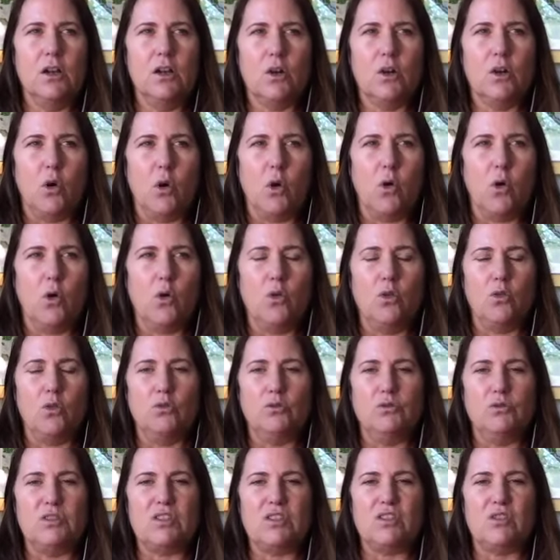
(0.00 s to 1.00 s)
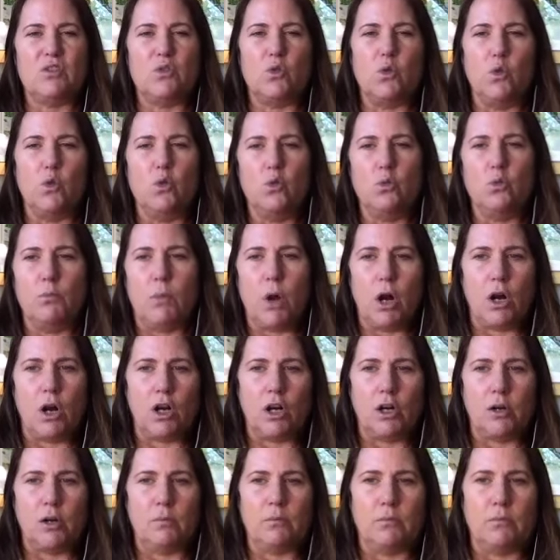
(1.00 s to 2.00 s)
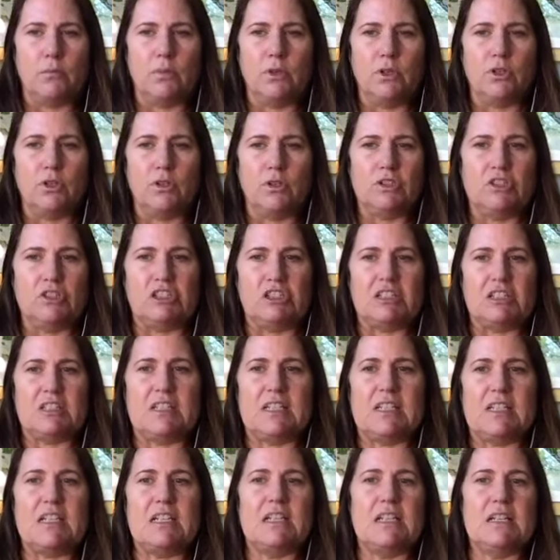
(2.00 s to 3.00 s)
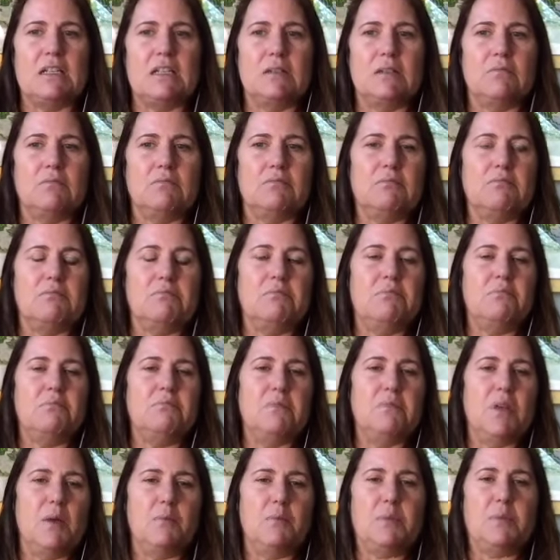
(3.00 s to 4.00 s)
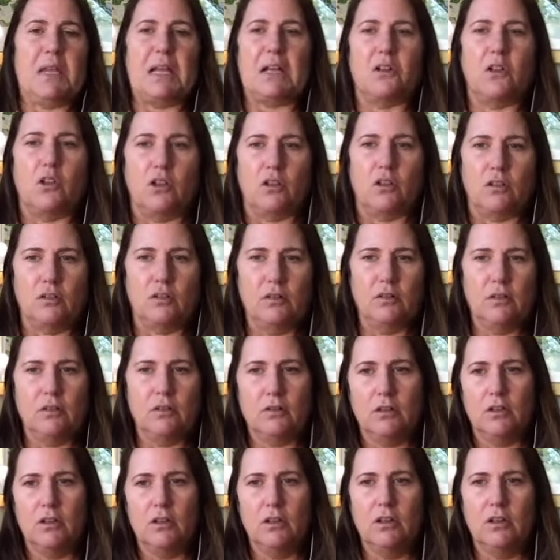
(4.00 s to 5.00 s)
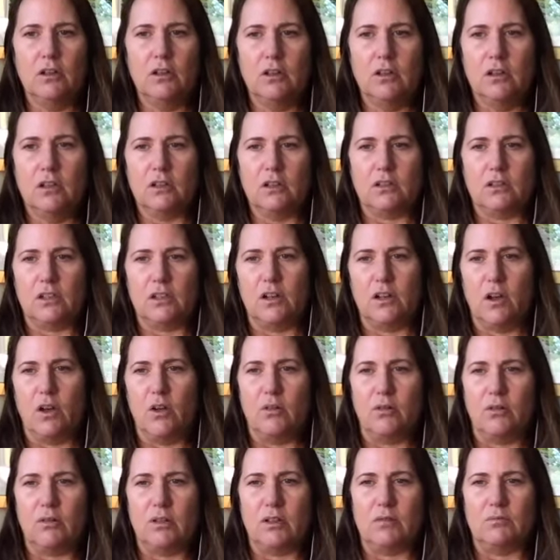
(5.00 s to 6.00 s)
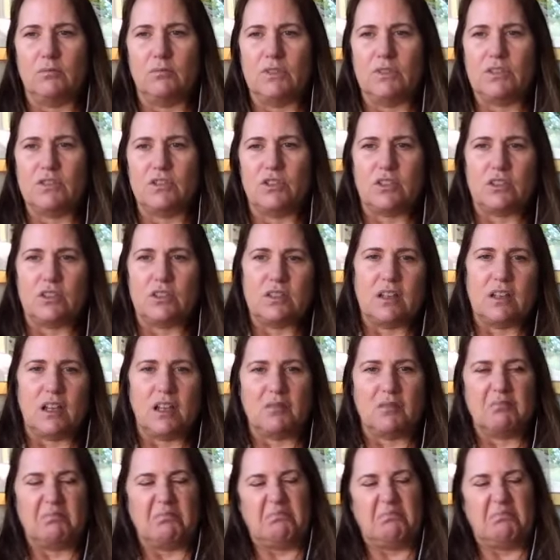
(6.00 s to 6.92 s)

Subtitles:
old school marm who had just eaten a pickle, and was just like,